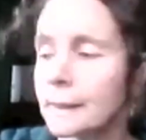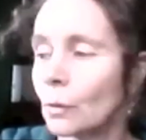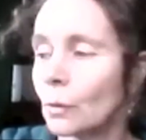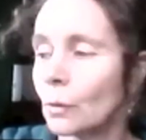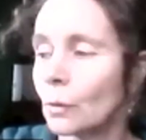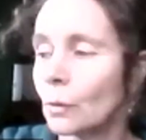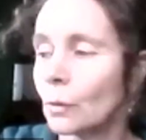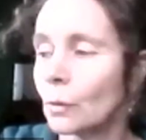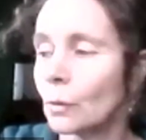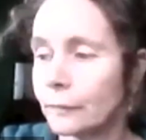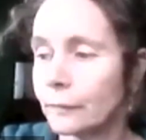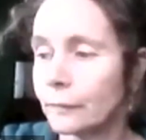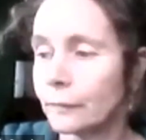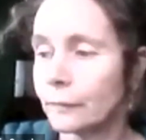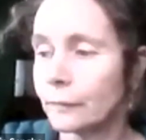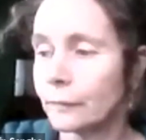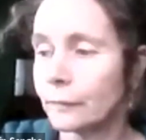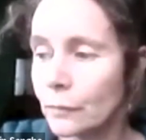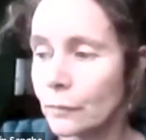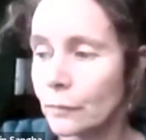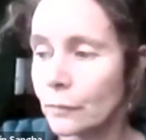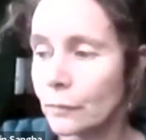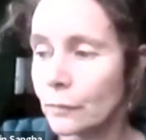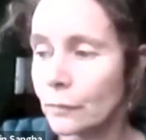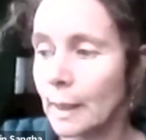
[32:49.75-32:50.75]
or we feel
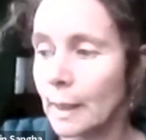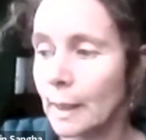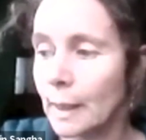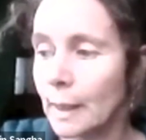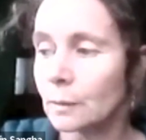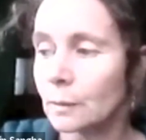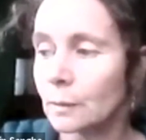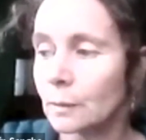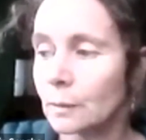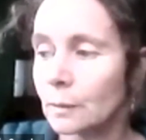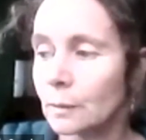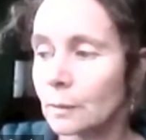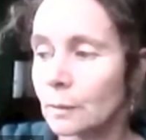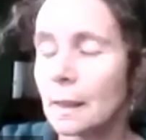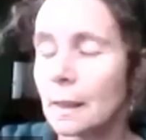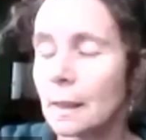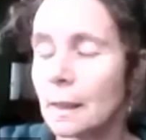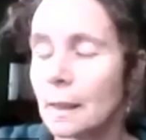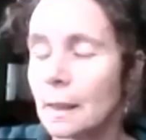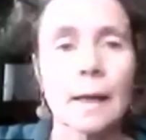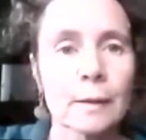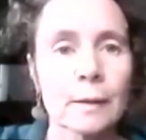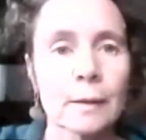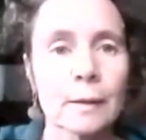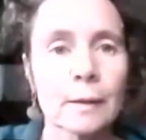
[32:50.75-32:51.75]

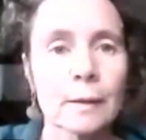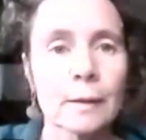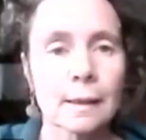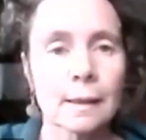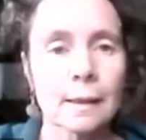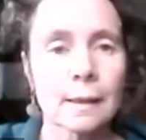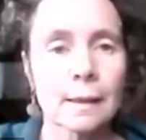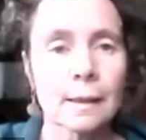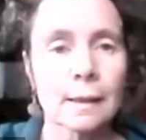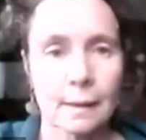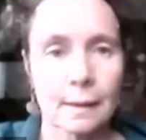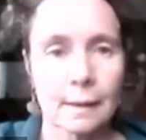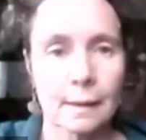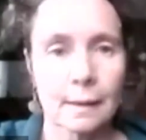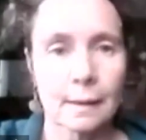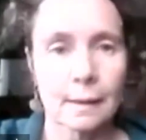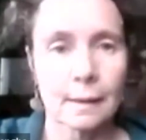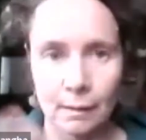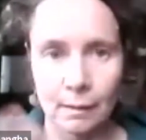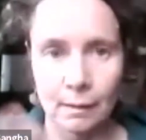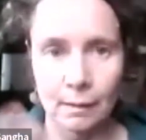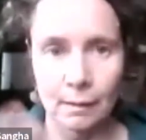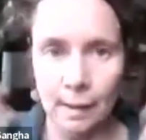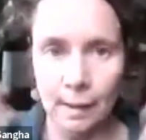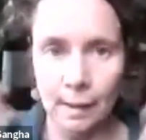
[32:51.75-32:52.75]
overwhelmed.
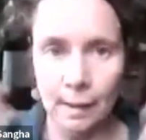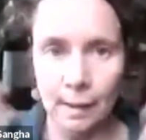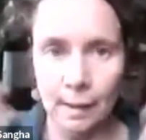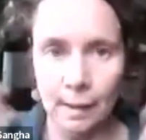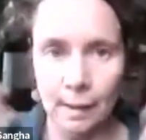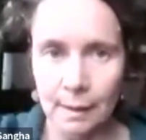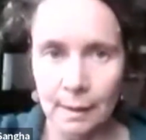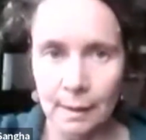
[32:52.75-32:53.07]
Whereas,